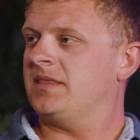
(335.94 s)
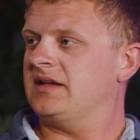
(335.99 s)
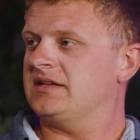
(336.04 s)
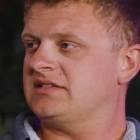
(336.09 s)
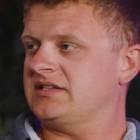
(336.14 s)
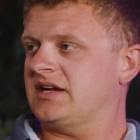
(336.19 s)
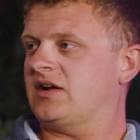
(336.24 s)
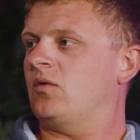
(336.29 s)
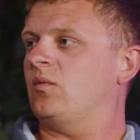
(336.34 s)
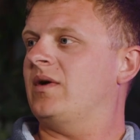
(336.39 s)
It's
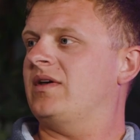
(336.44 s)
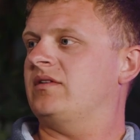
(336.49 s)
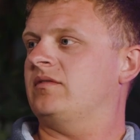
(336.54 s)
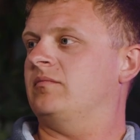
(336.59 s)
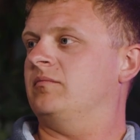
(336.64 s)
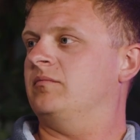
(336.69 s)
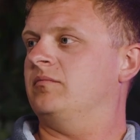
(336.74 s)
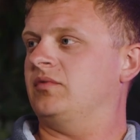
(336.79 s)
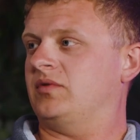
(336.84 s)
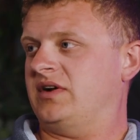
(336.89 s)
like a weather
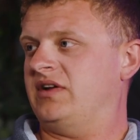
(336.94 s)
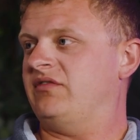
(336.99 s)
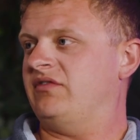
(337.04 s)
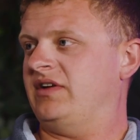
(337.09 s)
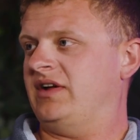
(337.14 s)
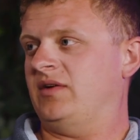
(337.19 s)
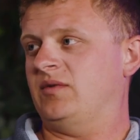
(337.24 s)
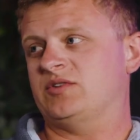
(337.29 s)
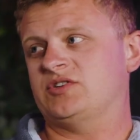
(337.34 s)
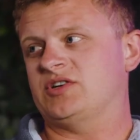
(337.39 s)

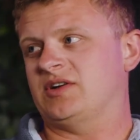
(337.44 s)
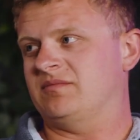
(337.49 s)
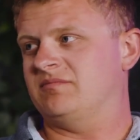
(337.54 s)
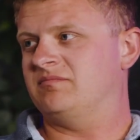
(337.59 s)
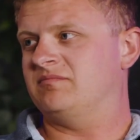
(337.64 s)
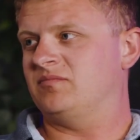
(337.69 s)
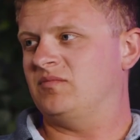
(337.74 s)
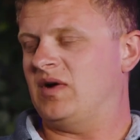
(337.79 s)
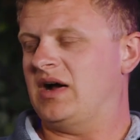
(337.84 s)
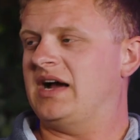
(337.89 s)
briefing, which mm -hmm.
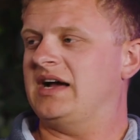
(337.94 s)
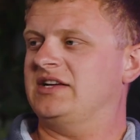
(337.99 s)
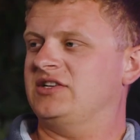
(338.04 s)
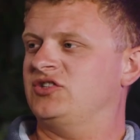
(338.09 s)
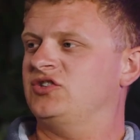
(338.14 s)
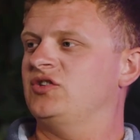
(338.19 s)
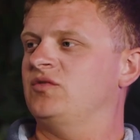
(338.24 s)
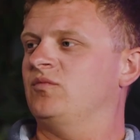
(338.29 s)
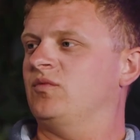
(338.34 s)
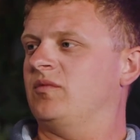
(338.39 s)
i
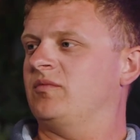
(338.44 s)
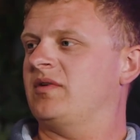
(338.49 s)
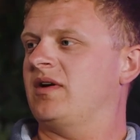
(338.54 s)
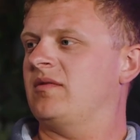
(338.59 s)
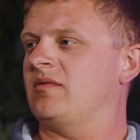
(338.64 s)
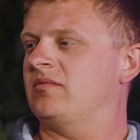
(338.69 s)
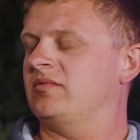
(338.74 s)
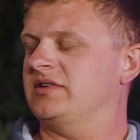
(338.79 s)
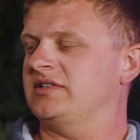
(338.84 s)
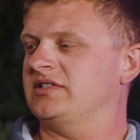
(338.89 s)
assume we'll probably